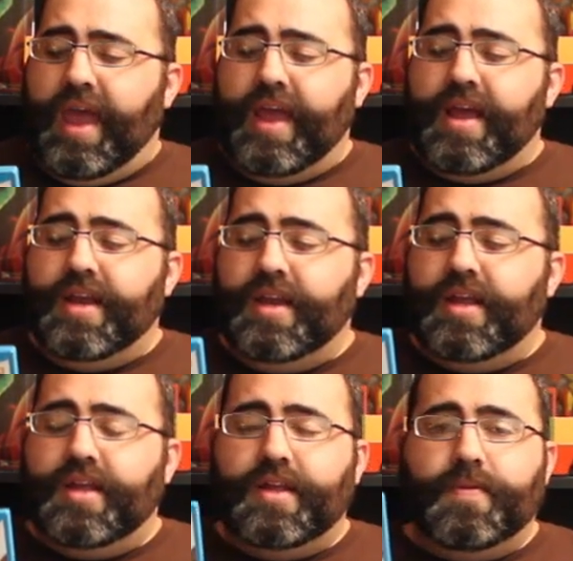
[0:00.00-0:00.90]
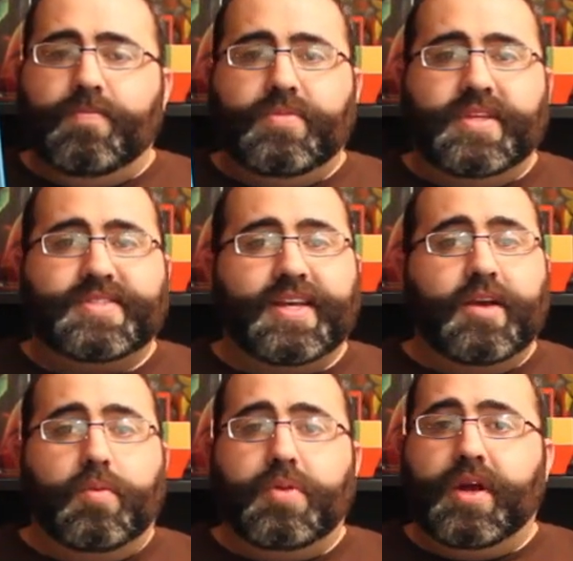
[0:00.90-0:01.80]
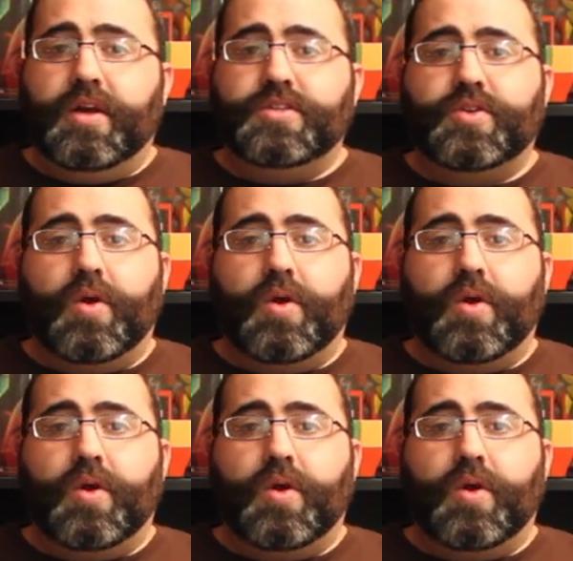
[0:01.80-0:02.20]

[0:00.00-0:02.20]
And the single player is